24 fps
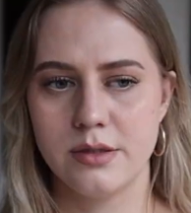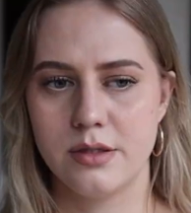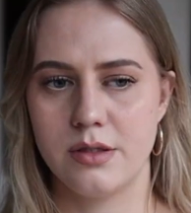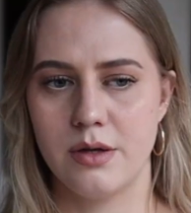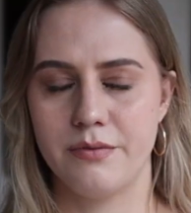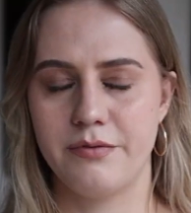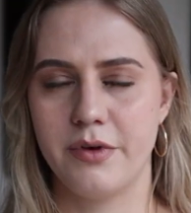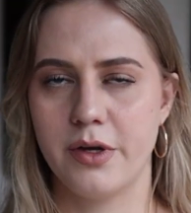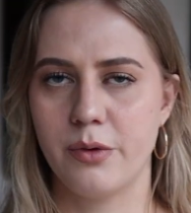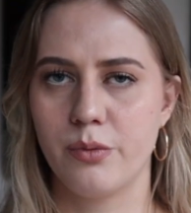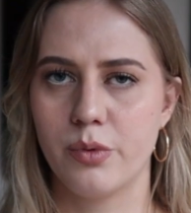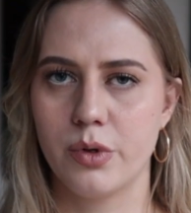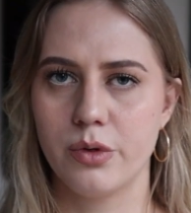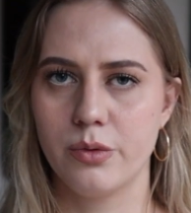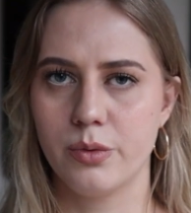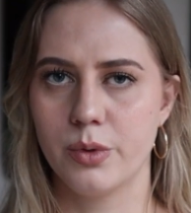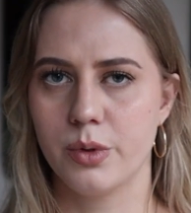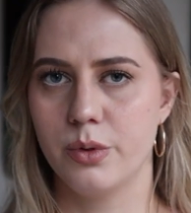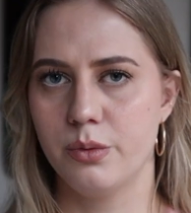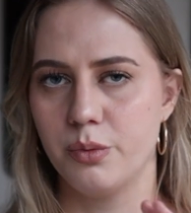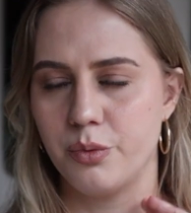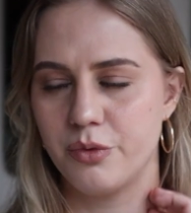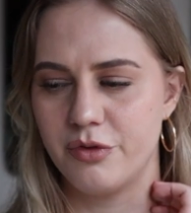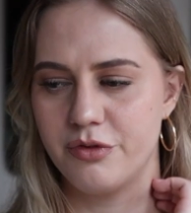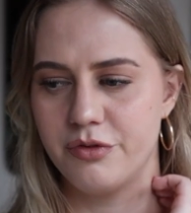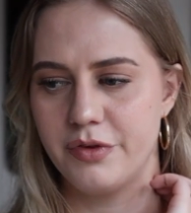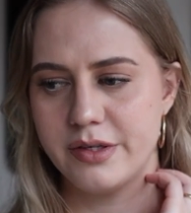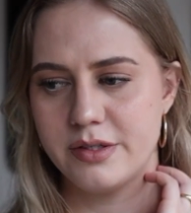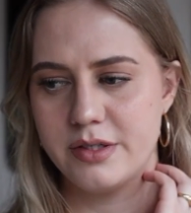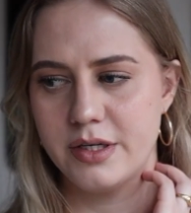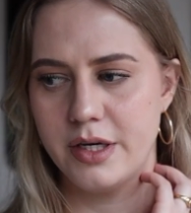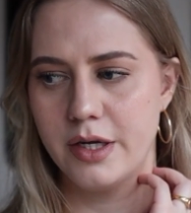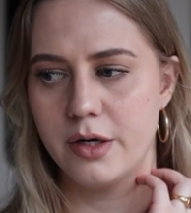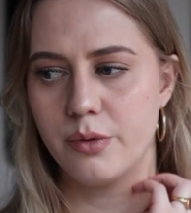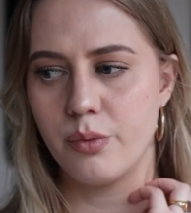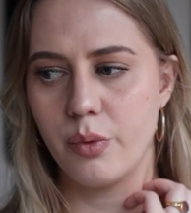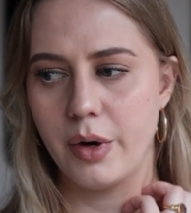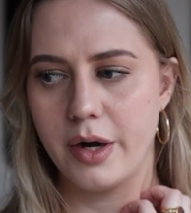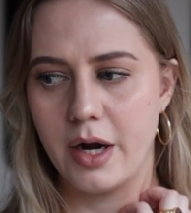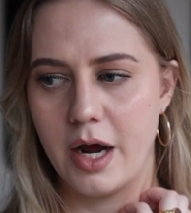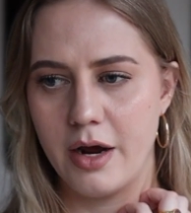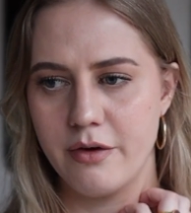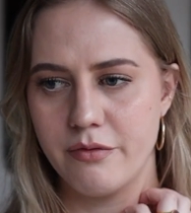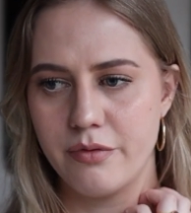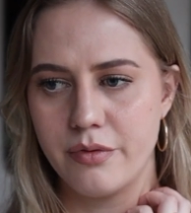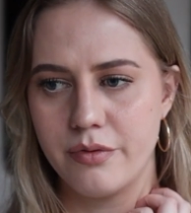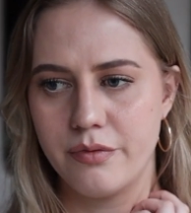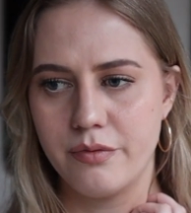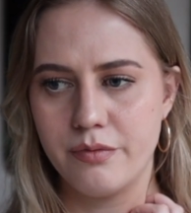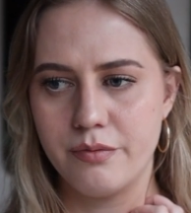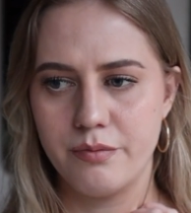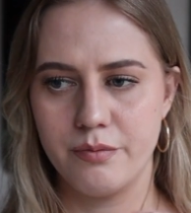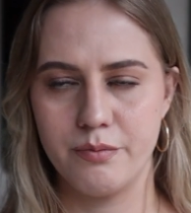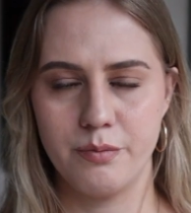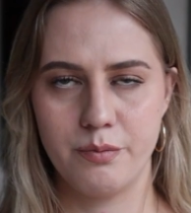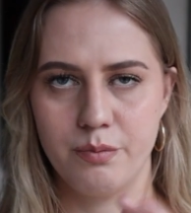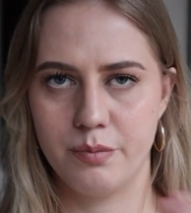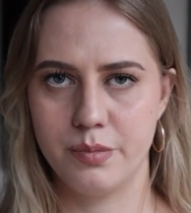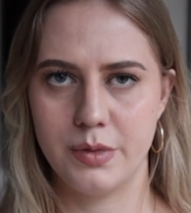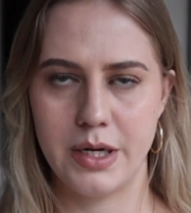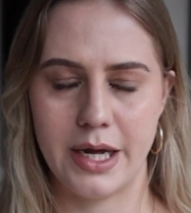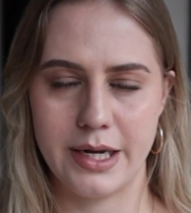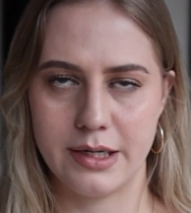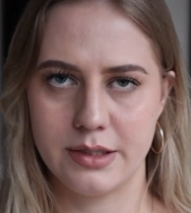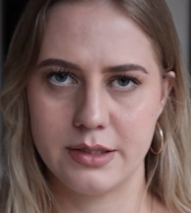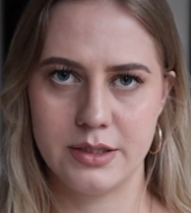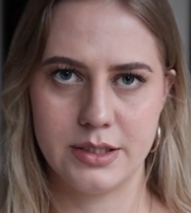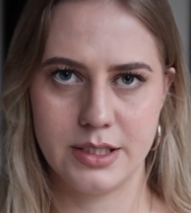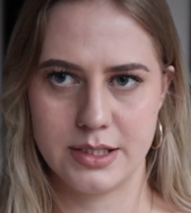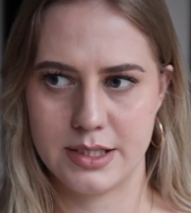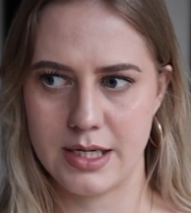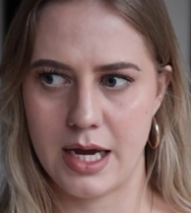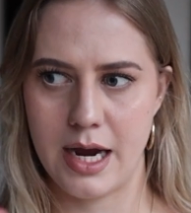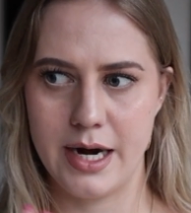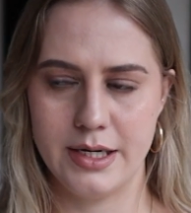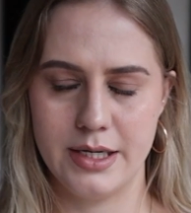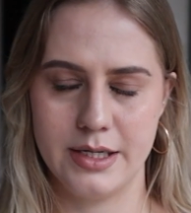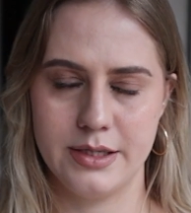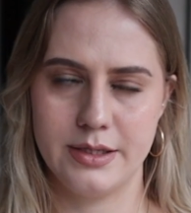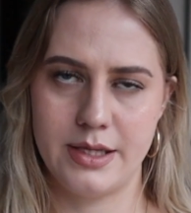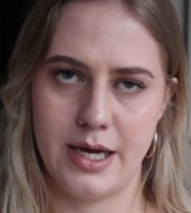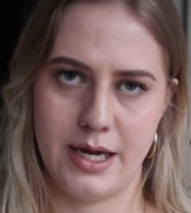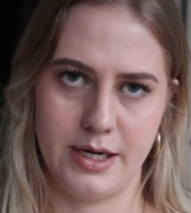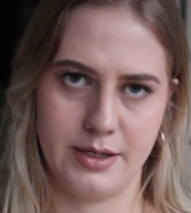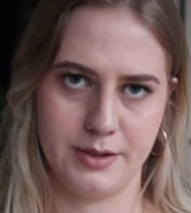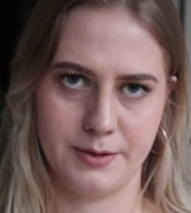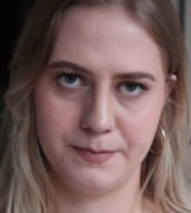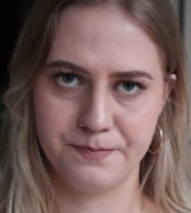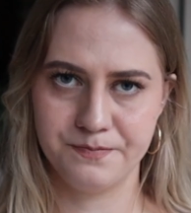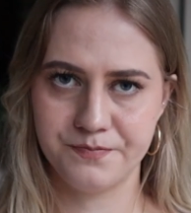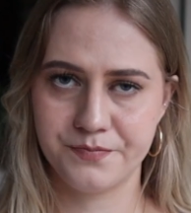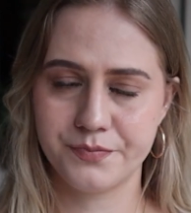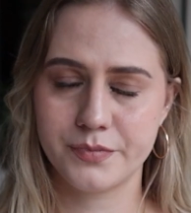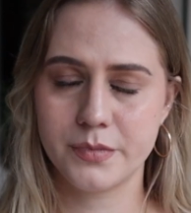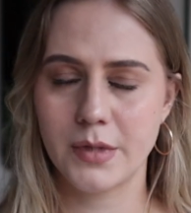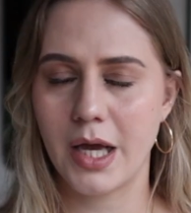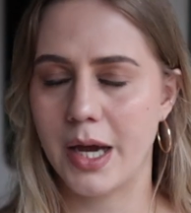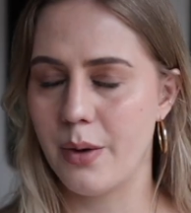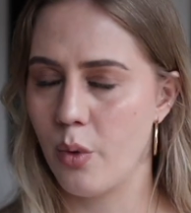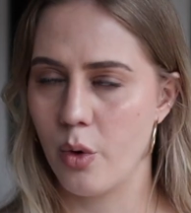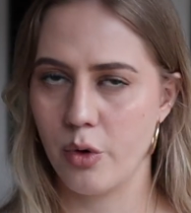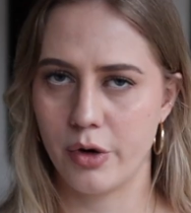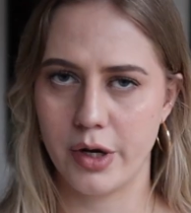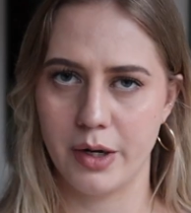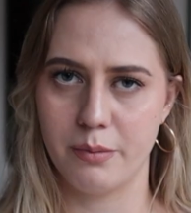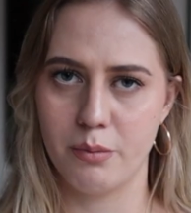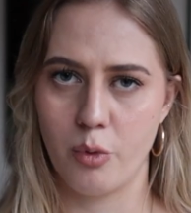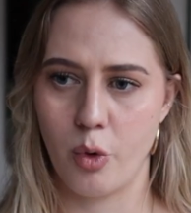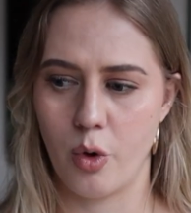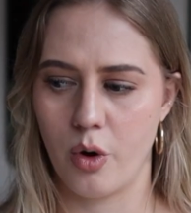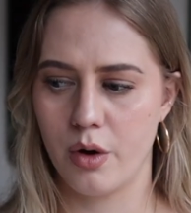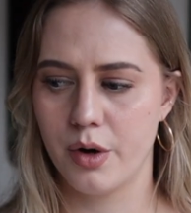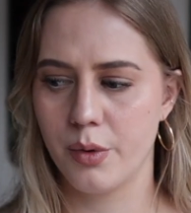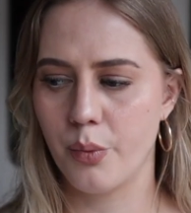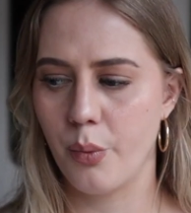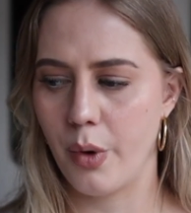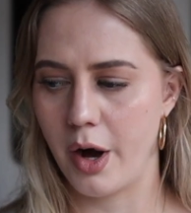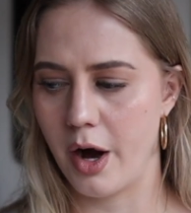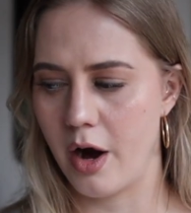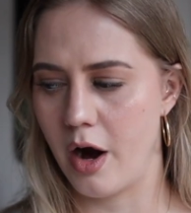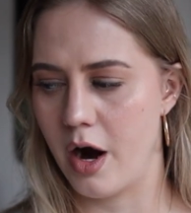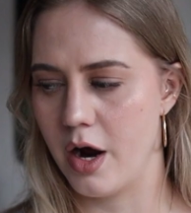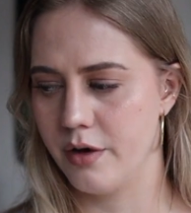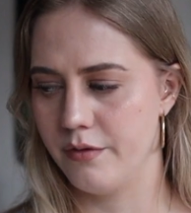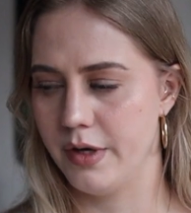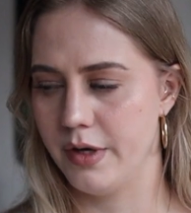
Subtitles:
is something we will revisit when I've like decided that I won't get more wear out of